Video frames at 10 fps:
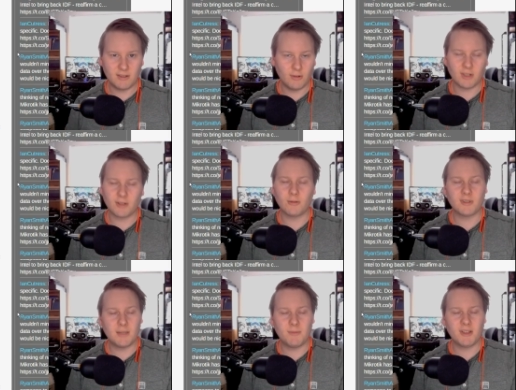usually
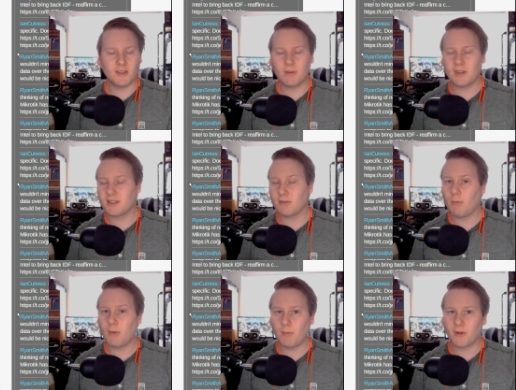called T B two, and it's the
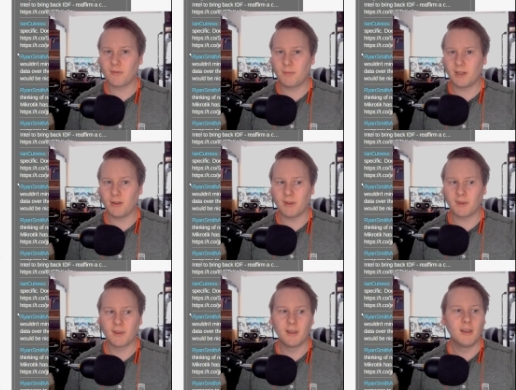one we're most familiar with.